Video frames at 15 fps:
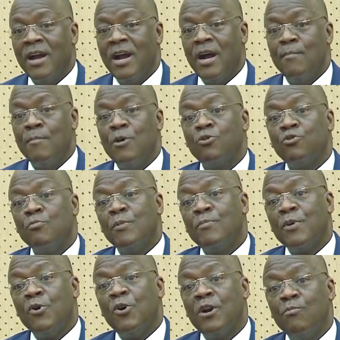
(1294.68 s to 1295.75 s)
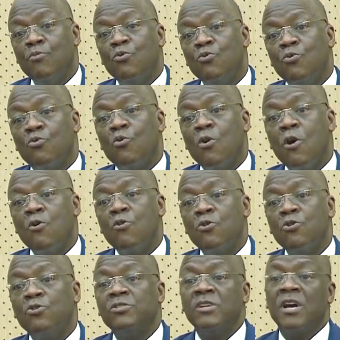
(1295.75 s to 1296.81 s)
ambao tumepewa na Mungu
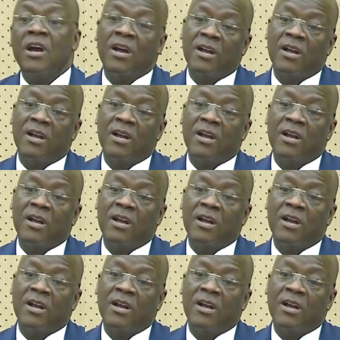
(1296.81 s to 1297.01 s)
kuwaongoza.